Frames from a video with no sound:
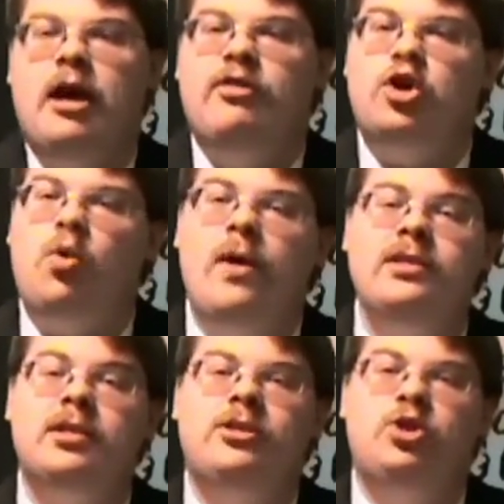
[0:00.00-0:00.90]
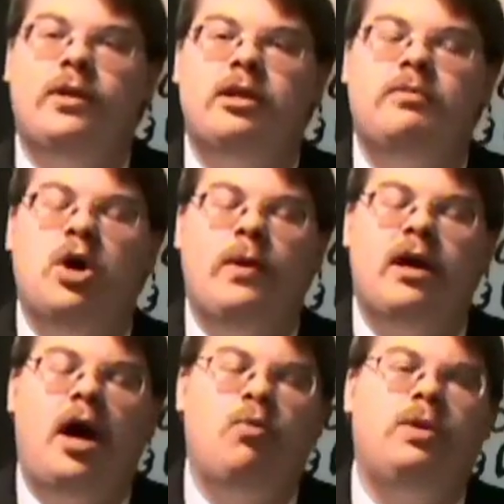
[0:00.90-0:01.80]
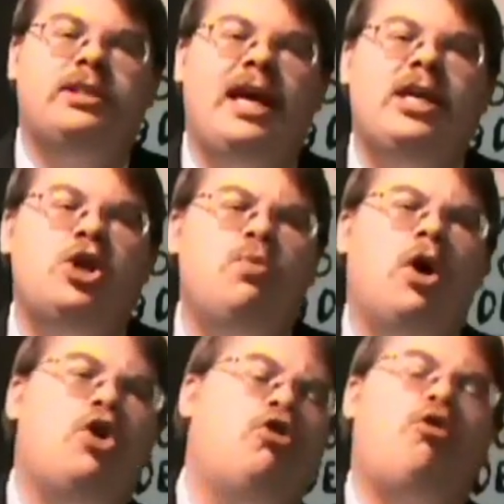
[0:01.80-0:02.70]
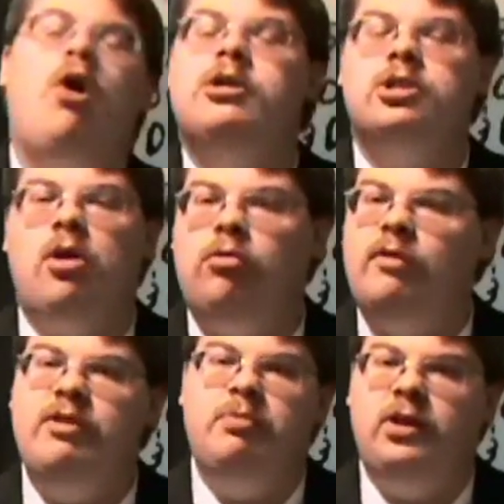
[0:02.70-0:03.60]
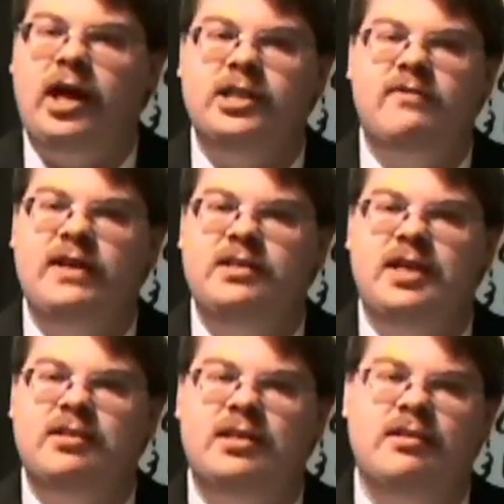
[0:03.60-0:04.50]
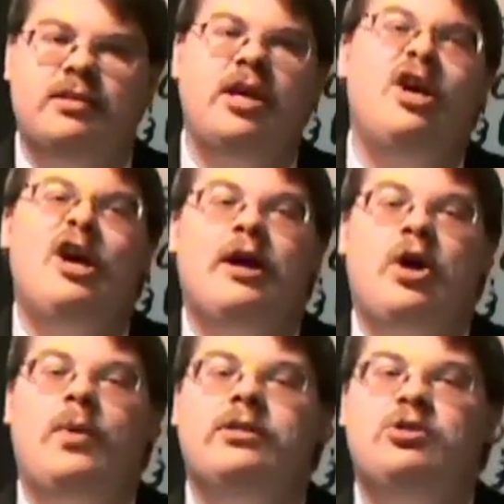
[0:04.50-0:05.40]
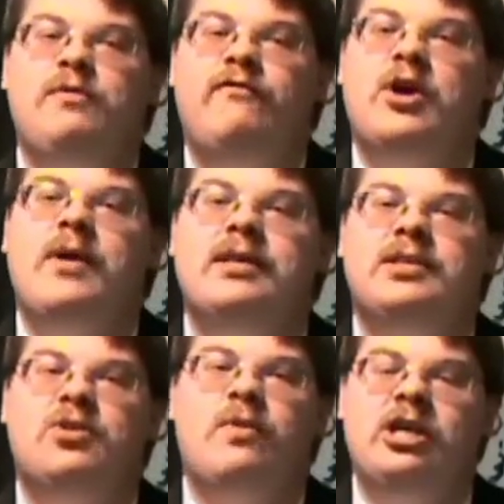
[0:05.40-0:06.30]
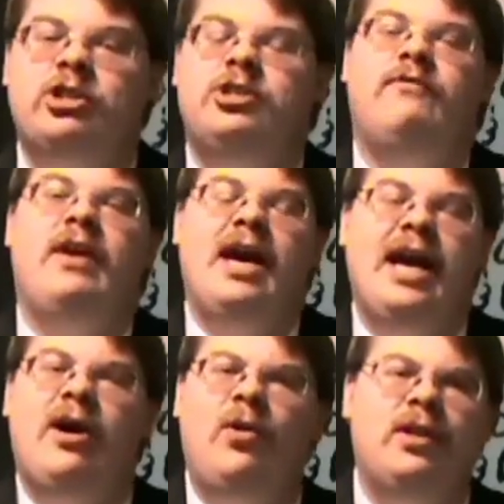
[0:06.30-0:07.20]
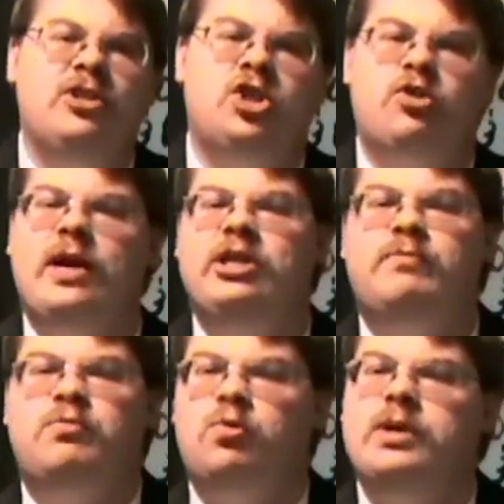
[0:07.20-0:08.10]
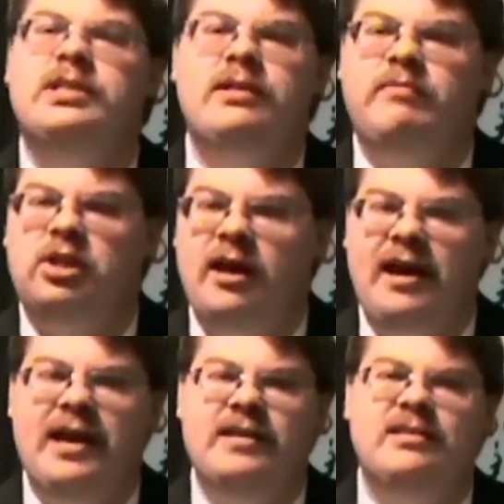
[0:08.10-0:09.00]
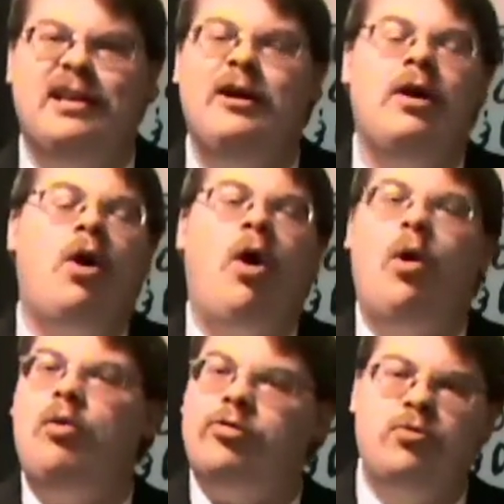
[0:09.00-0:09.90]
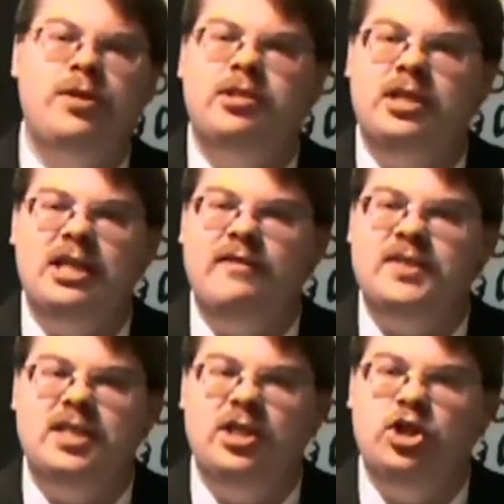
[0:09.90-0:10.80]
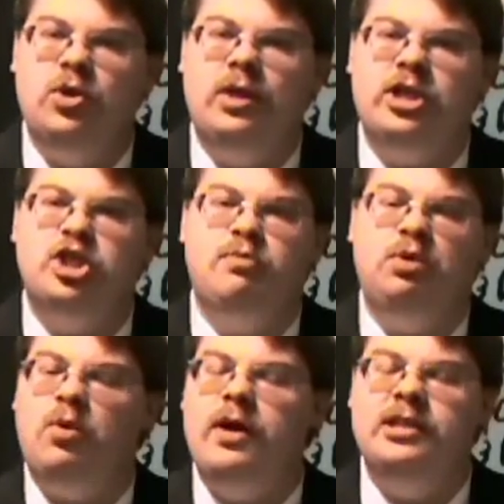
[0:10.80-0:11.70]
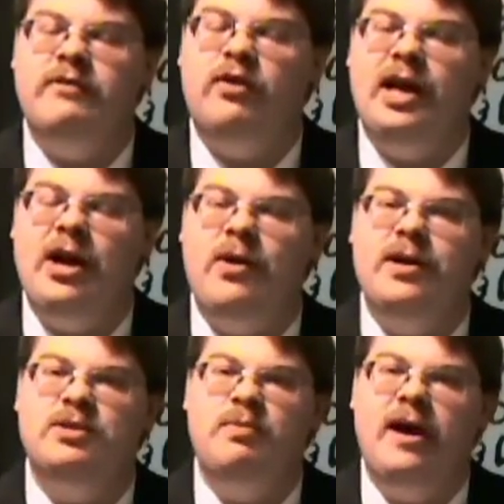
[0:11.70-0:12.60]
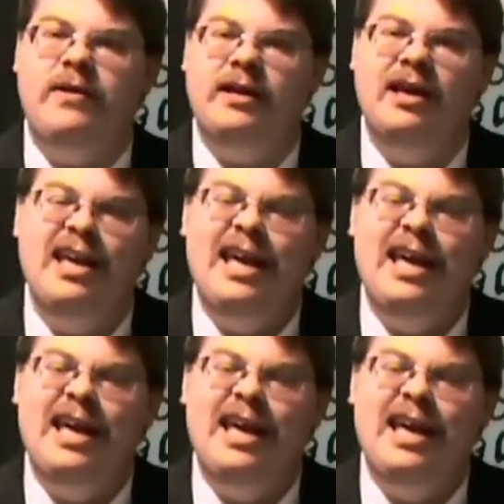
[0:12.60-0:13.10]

The quest that you end up going on will take you across all of the planes of existence, going to various iterations of hell and strange prison planes and all through the city of Sigil, exploring different areas about it.